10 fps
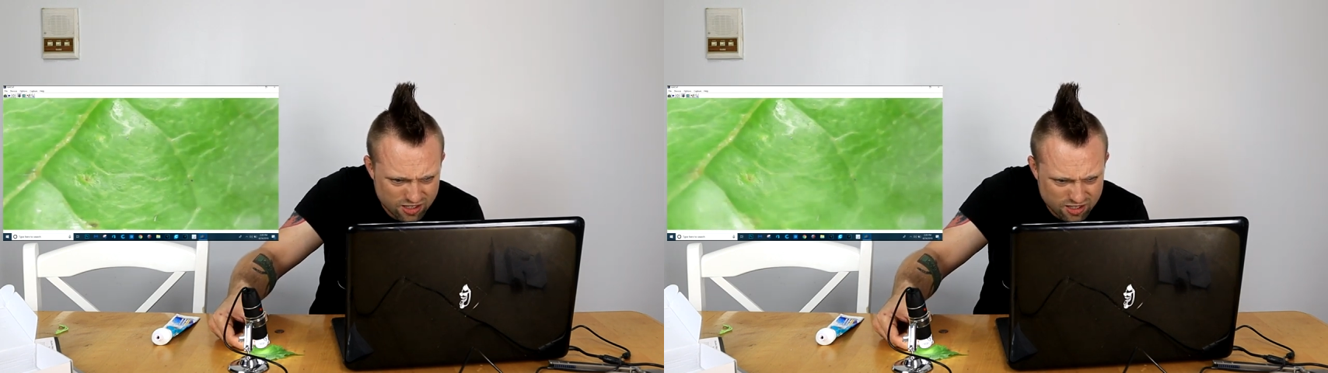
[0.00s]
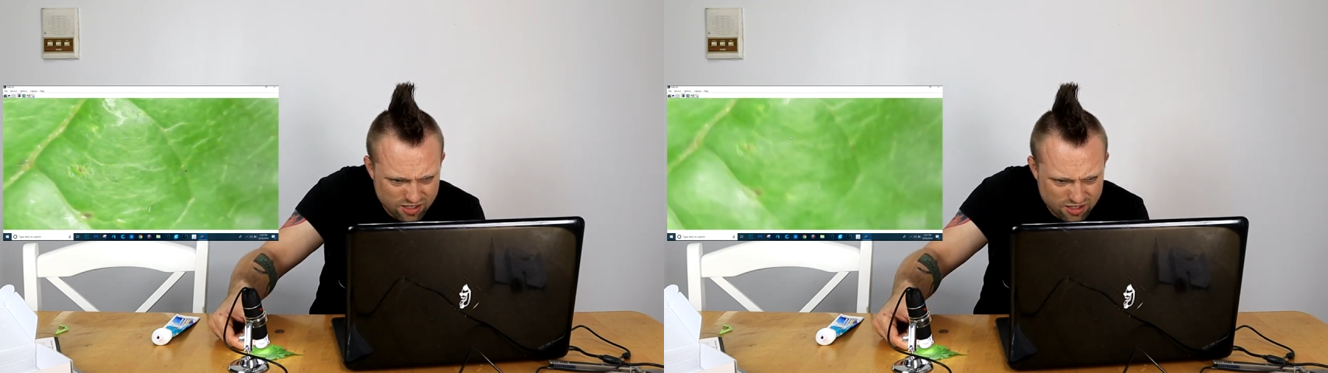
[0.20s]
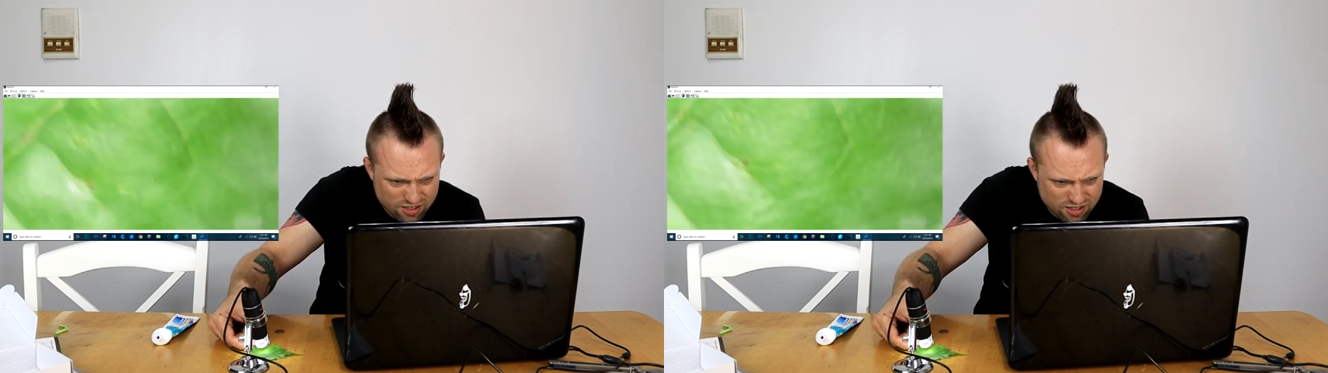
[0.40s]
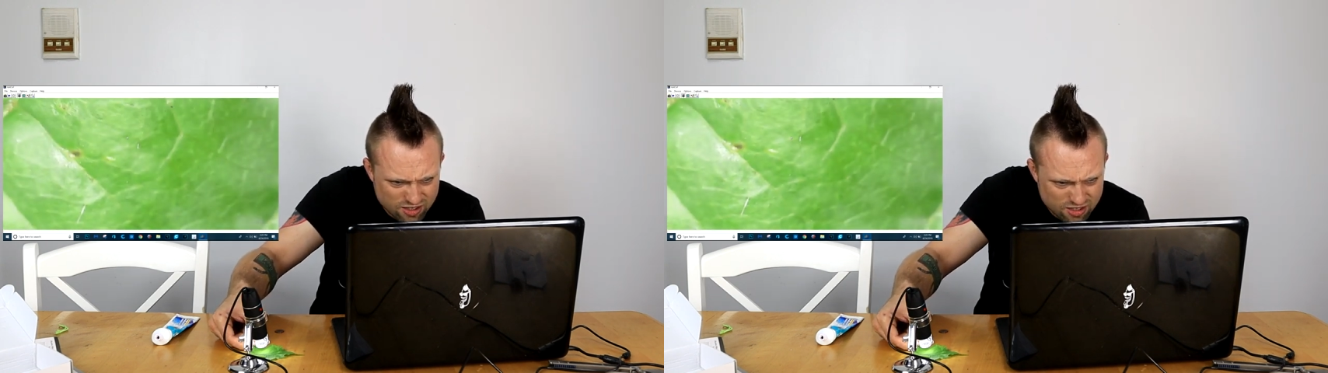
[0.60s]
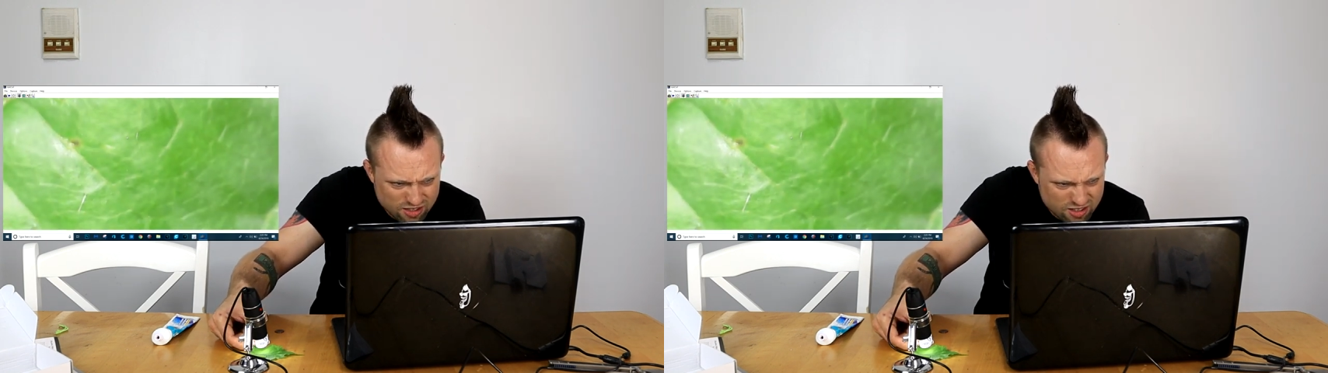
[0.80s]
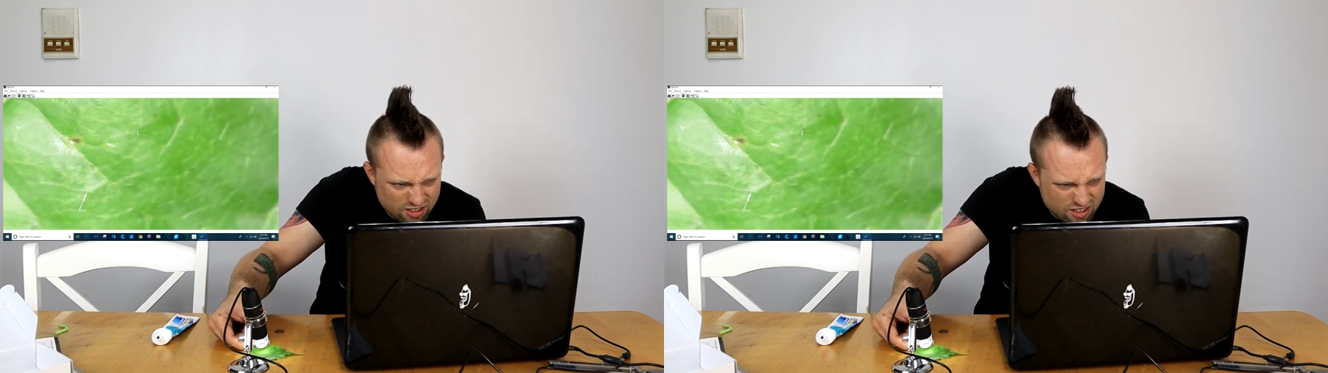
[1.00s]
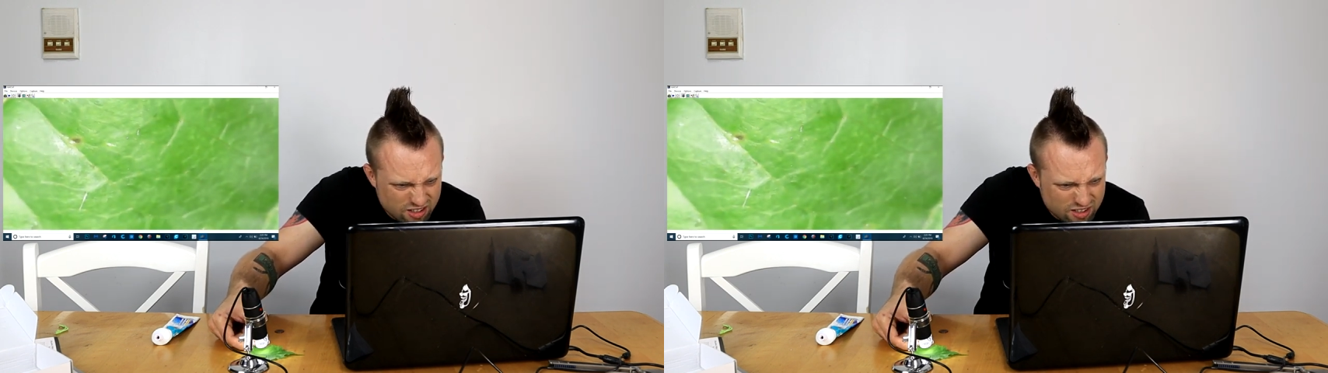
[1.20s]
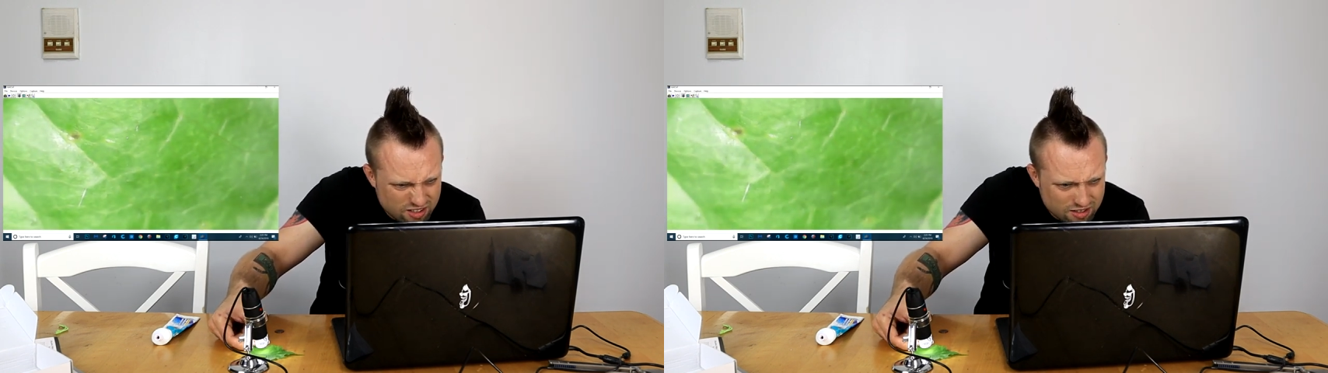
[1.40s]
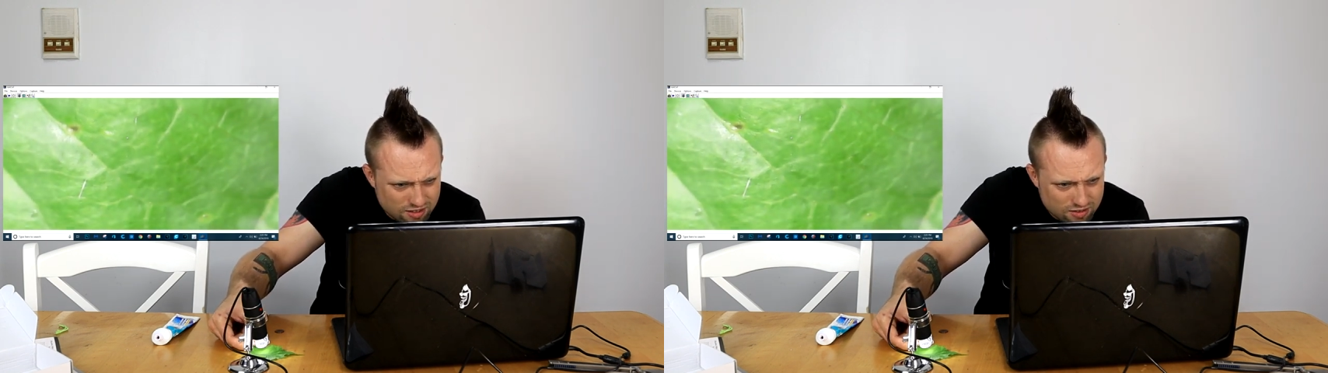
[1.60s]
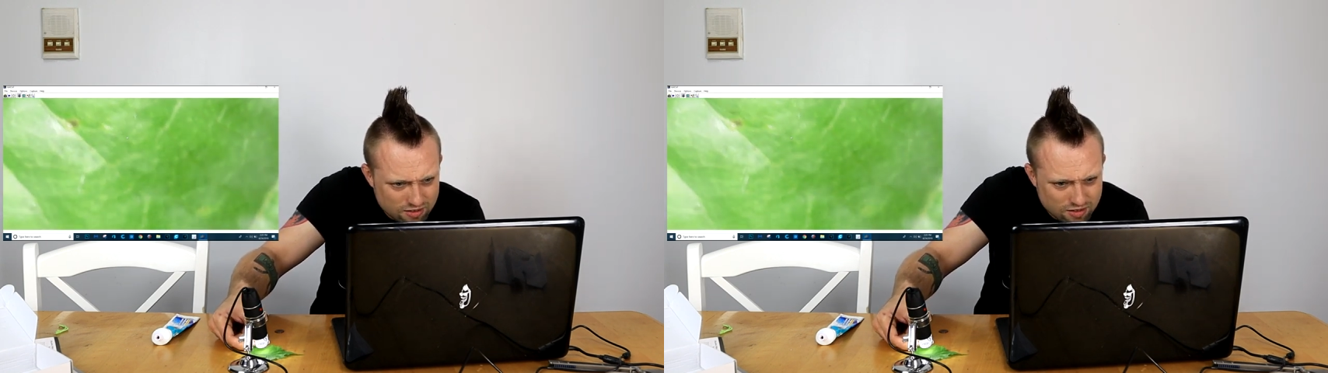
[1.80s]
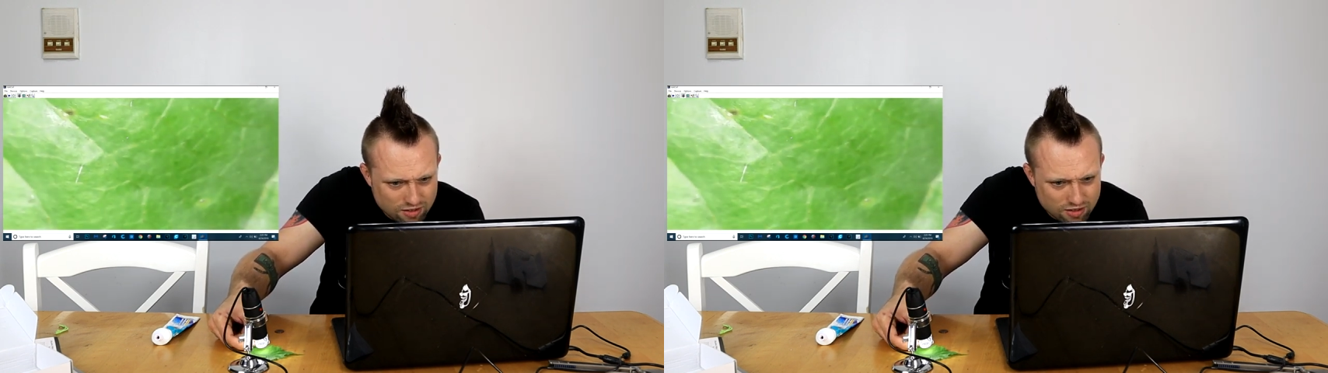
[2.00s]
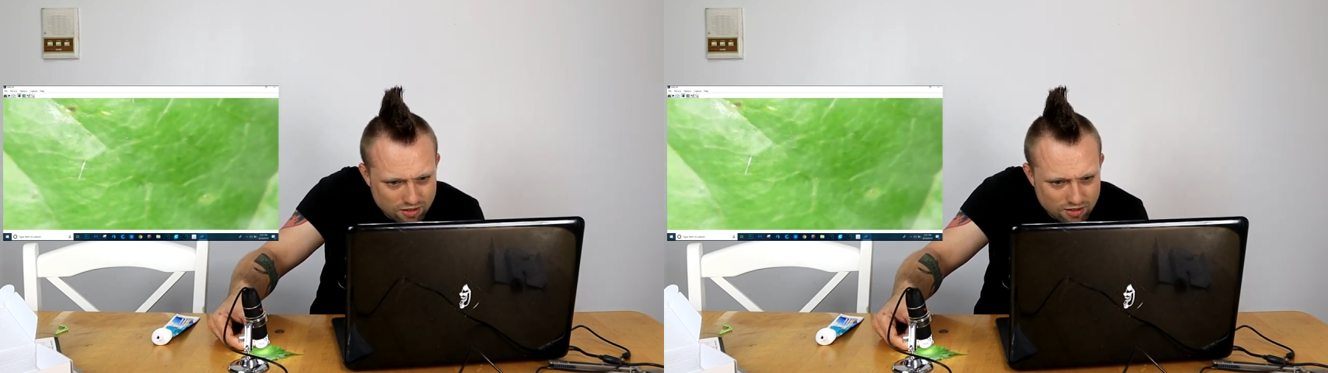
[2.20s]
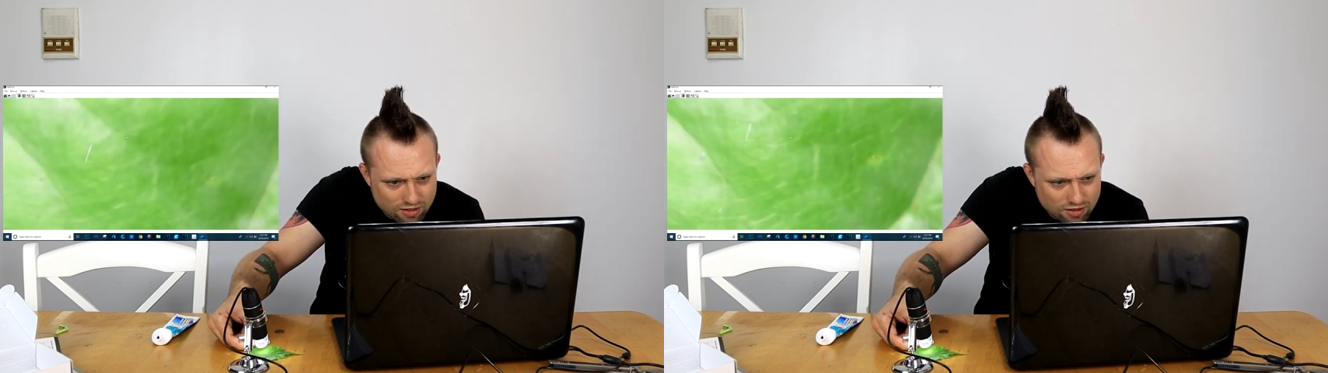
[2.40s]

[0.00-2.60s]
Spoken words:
(silence)